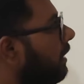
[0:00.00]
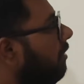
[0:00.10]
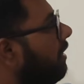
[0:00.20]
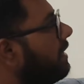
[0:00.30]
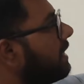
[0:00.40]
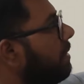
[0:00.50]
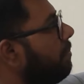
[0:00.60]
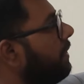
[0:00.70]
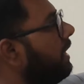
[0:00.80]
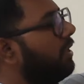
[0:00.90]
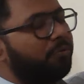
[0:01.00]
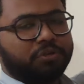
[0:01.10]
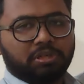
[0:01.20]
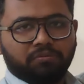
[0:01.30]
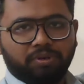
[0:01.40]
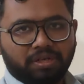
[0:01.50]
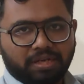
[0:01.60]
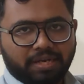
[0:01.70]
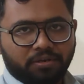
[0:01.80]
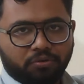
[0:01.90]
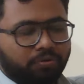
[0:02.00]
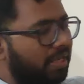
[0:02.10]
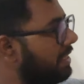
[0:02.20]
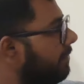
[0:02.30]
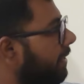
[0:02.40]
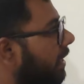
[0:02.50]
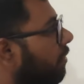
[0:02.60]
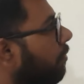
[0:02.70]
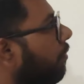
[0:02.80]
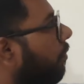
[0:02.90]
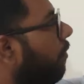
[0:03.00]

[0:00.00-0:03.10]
Now let us compare equation 1 and 2, as we have